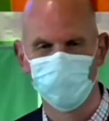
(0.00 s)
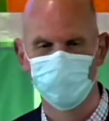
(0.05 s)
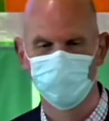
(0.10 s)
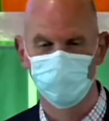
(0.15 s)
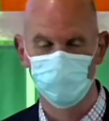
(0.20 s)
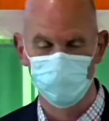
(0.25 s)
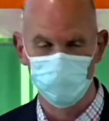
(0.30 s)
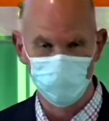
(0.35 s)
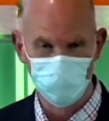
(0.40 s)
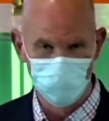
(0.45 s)

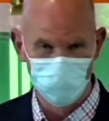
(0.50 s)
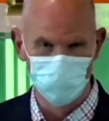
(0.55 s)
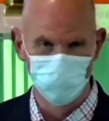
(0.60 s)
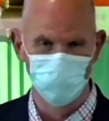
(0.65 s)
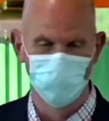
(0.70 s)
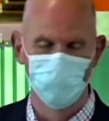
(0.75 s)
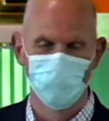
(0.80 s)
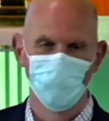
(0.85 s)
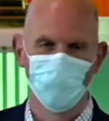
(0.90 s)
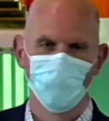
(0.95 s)
It's true.
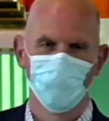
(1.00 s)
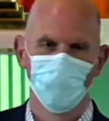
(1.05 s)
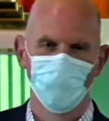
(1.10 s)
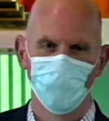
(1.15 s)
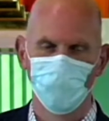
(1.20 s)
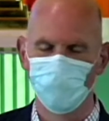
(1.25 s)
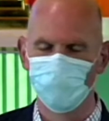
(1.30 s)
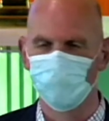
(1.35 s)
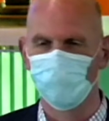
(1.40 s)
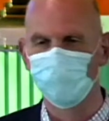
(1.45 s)

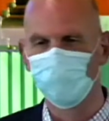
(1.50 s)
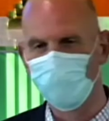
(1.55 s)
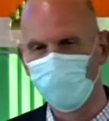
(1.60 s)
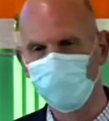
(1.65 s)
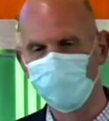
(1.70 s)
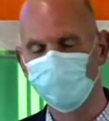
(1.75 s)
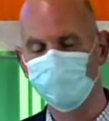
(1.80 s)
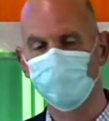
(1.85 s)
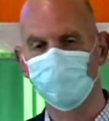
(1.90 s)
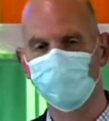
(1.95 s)
Their
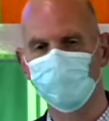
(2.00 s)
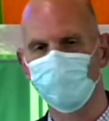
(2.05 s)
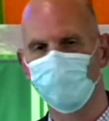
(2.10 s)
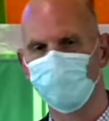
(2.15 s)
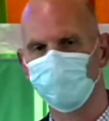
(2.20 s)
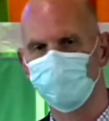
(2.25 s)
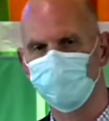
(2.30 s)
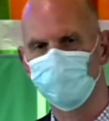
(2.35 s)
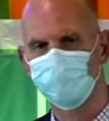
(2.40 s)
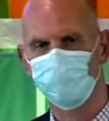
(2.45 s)
parents didn't
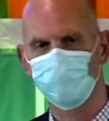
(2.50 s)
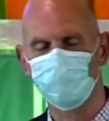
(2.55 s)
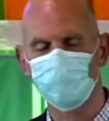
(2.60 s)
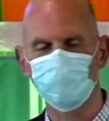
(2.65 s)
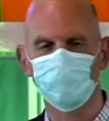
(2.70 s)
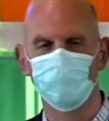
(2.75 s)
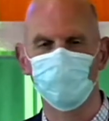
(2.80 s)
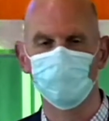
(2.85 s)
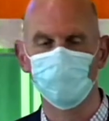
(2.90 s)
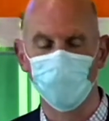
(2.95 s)
come to
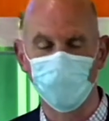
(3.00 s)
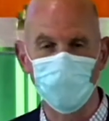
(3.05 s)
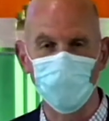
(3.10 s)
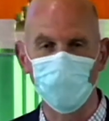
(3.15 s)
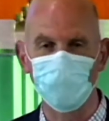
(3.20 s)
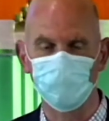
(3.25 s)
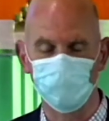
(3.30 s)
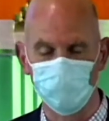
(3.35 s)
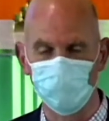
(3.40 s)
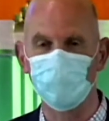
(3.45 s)
church, but they
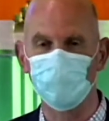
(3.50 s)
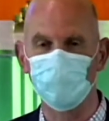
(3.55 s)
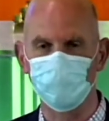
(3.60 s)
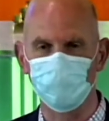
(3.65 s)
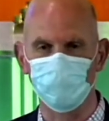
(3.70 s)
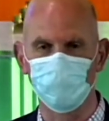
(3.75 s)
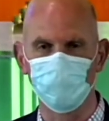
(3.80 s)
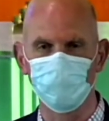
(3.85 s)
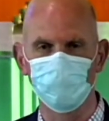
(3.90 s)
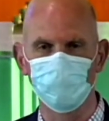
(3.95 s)
came to youth
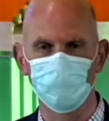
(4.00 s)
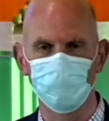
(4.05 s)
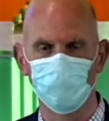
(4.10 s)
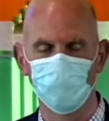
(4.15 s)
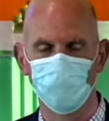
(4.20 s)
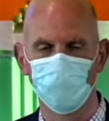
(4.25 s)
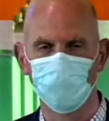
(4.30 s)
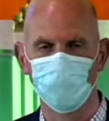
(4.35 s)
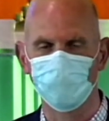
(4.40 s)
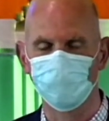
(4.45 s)
group,
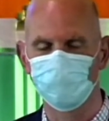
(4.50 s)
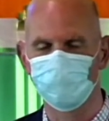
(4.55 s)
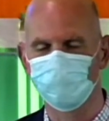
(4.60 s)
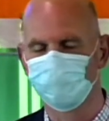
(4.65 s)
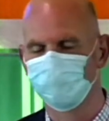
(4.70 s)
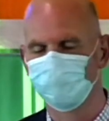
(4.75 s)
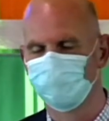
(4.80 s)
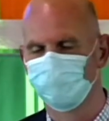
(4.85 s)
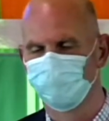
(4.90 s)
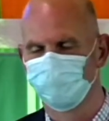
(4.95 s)
and
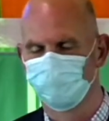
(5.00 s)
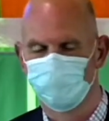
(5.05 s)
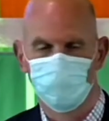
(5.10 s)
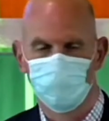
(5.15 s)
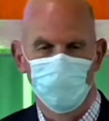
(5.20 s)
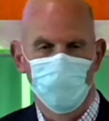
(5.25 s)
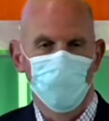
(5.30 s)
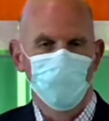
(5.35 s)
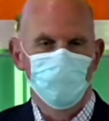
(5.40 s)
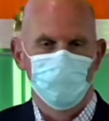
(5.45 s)
we
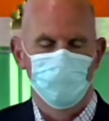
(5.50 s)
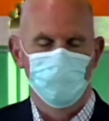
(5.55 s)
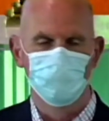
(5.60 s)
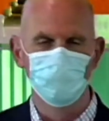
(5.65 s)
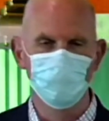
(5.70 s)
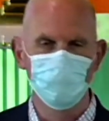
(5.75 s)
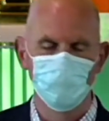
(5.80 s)
loved them.